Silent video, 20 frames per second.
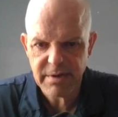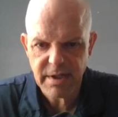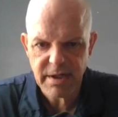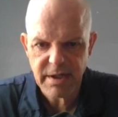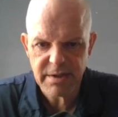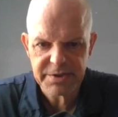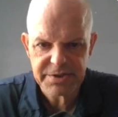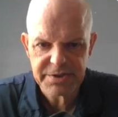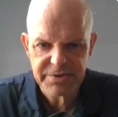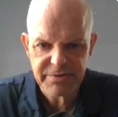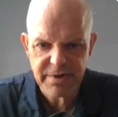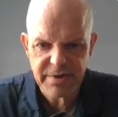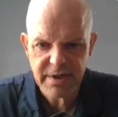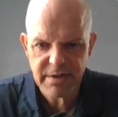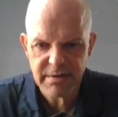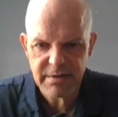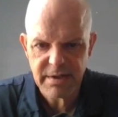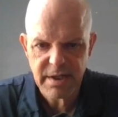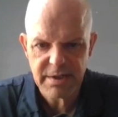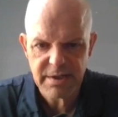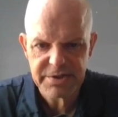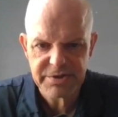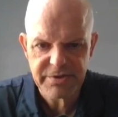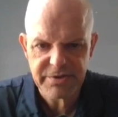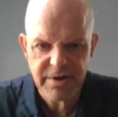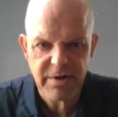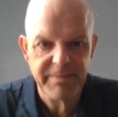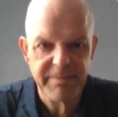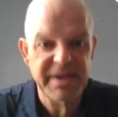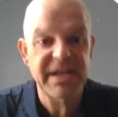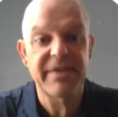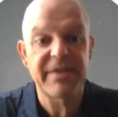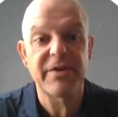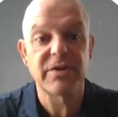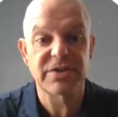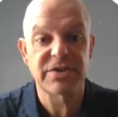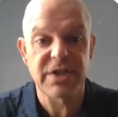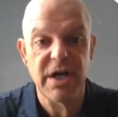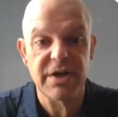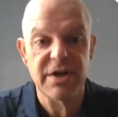Loss, draw. Loss, draw. Meaning
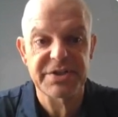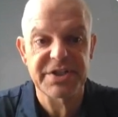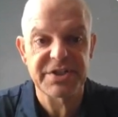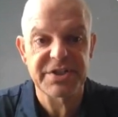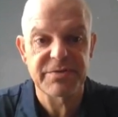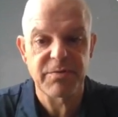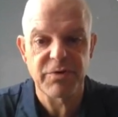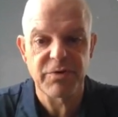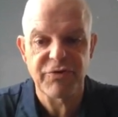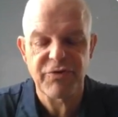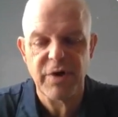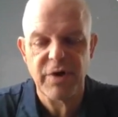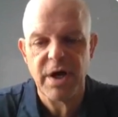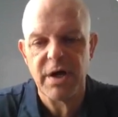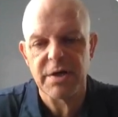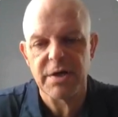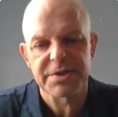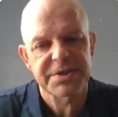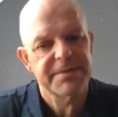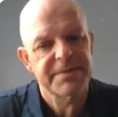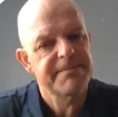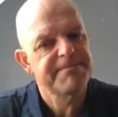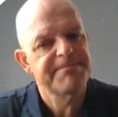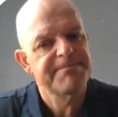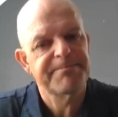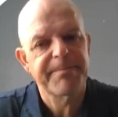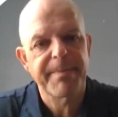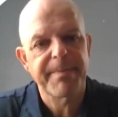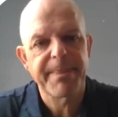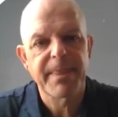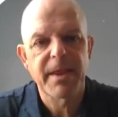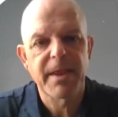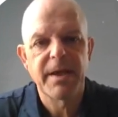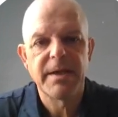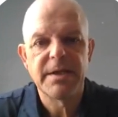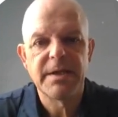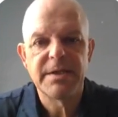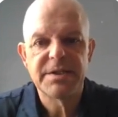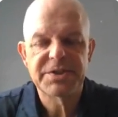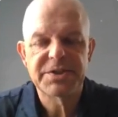those losses were draws.
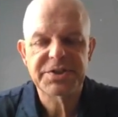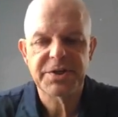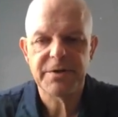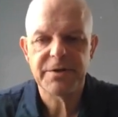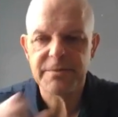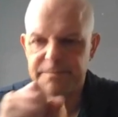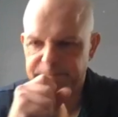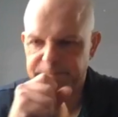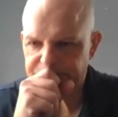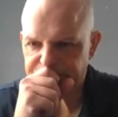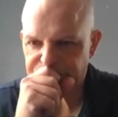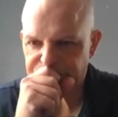So,